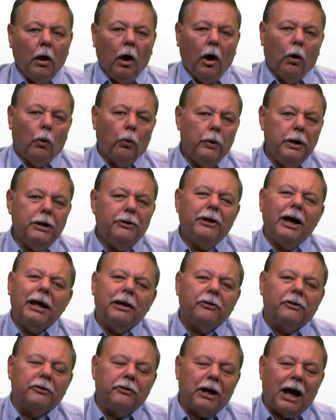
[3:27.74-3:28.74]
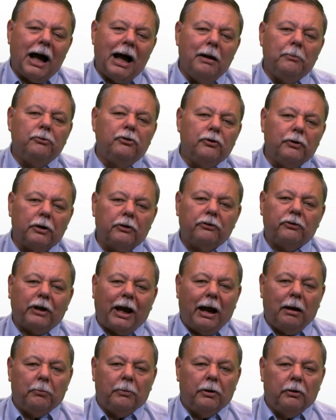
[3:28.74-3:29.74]
We take the time to
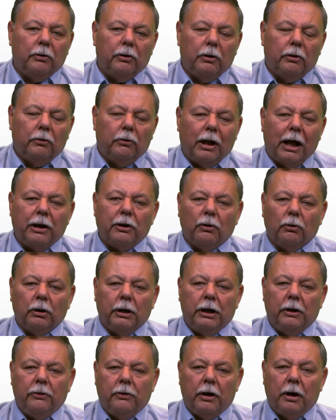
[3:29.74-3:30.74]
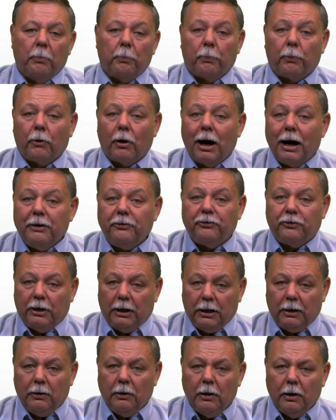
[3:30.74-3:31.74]
examine not only the
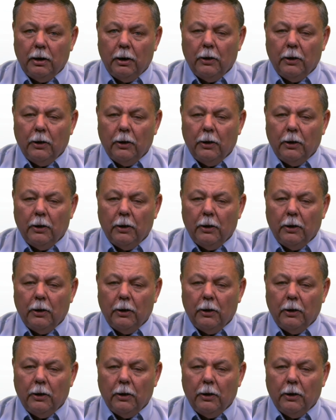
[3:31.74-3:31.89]
pricing,